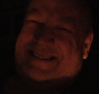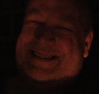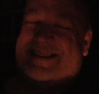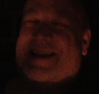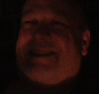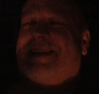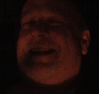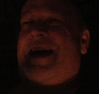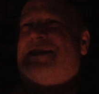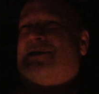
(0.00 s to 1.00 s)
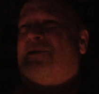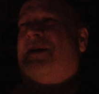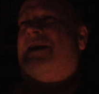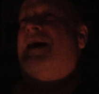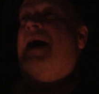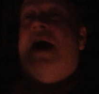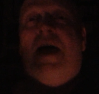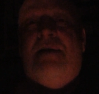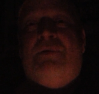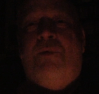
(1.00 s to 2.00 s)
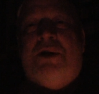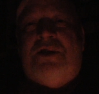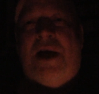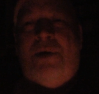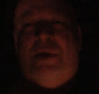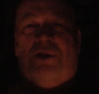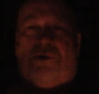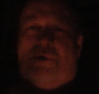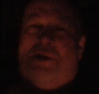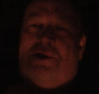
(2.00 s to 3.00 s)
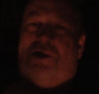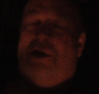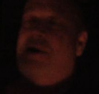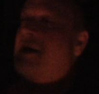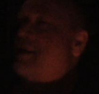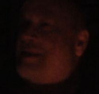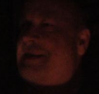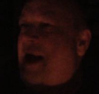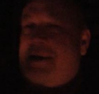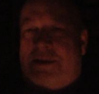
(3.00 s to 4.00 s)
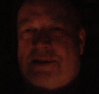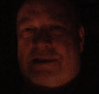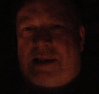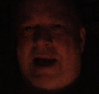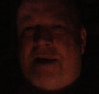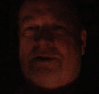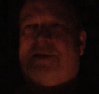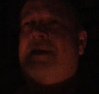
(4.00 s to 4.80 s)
did that in the last one. I haven't watched Halloween 3 this year, and it's not in the slot.